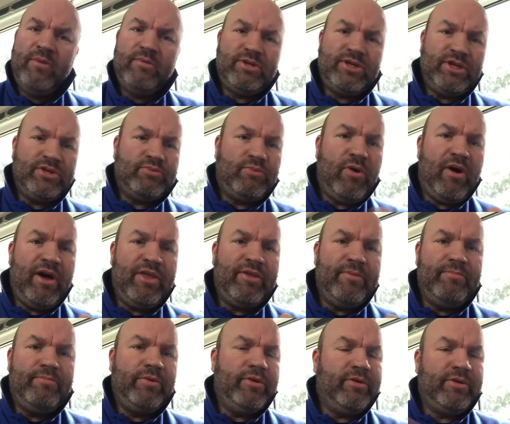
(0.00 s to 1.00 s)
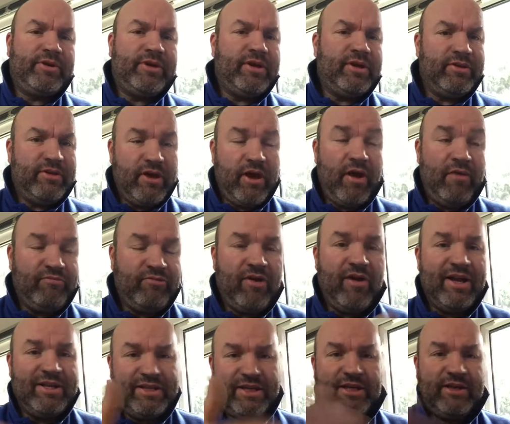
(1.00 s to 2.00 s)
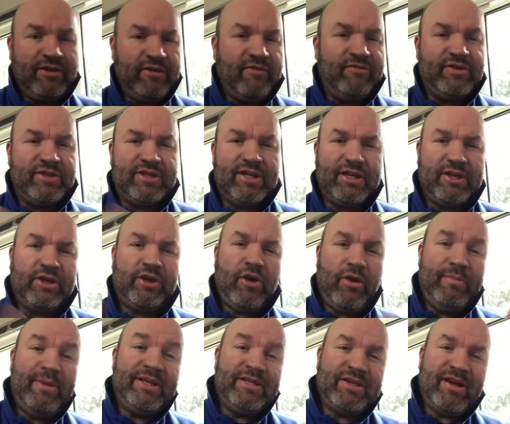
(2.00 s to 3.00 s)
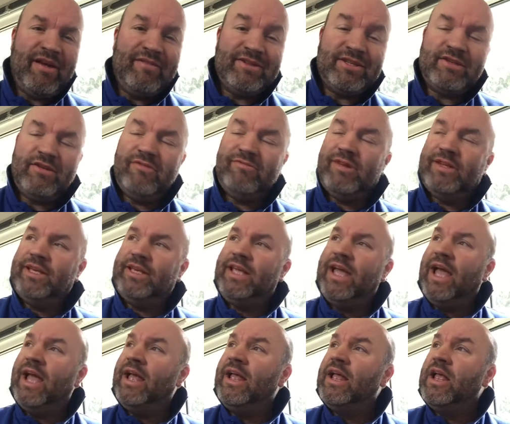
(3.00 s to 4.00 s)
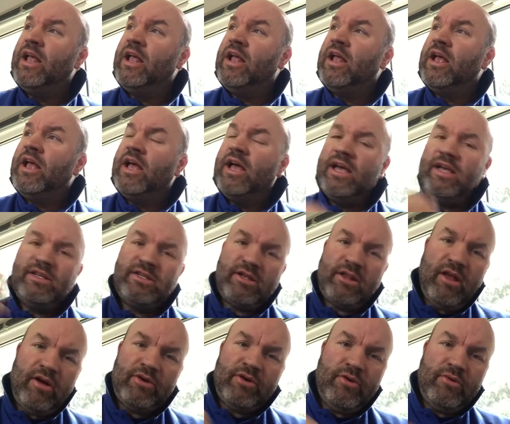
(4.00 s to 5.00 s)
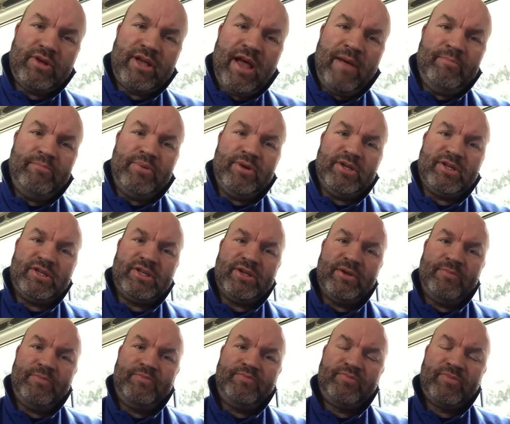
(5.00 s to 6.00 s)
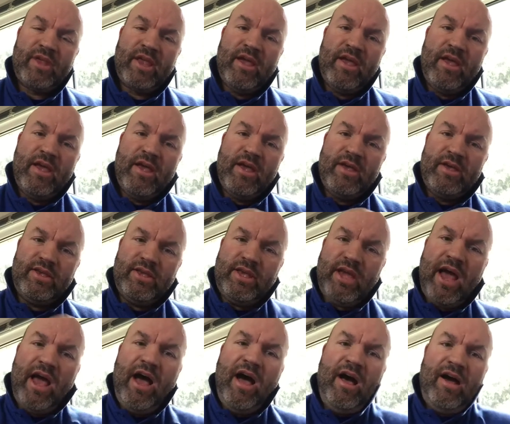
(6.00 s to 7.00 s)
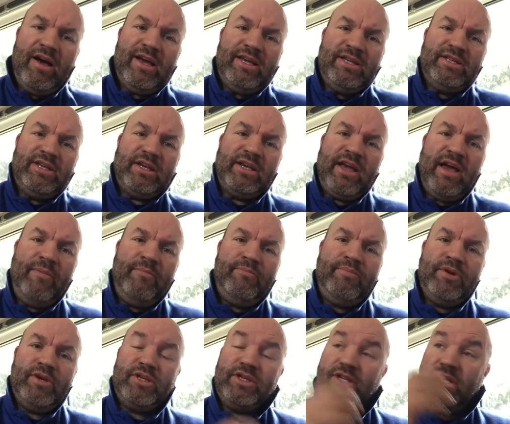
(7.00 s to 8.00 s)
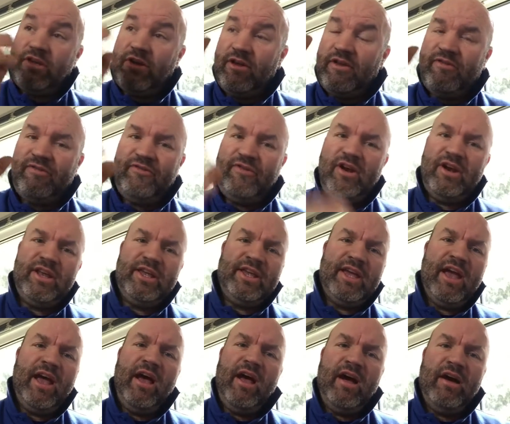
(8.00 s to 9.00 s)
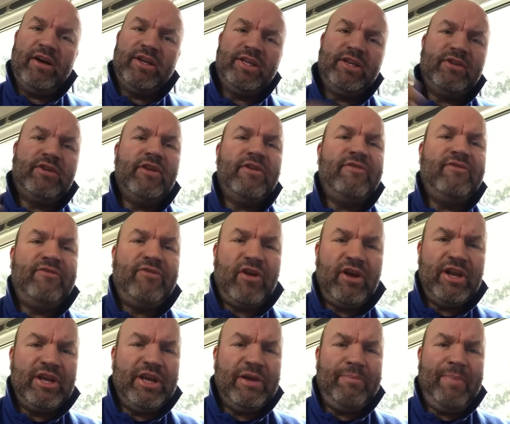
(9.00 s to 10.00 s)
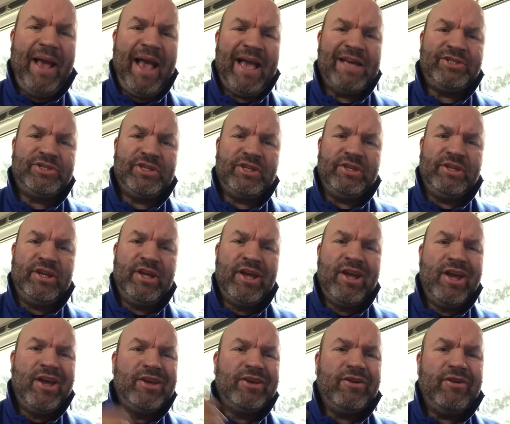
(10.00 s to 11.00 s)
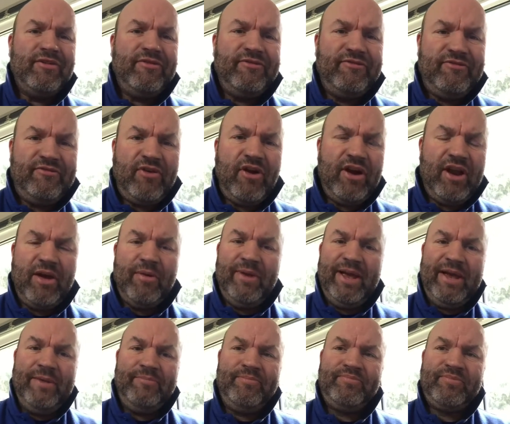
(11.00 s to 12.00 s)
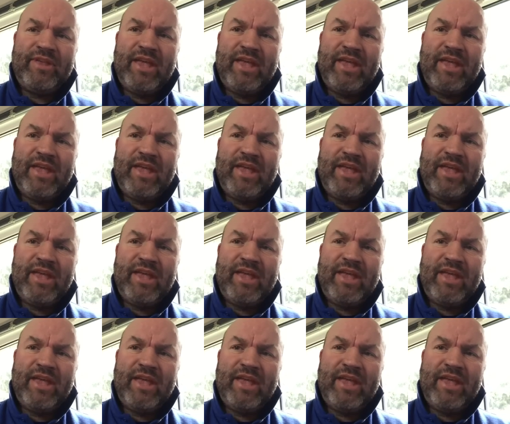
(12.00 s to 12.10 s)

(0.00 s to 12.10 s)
Which is why the book that I'm writing, and obviously the comments are it's not ready yet, is Clock or Compass. Your heart is your compass. You've got to follow your heart. You've got to follow your passion. You've got to follow it.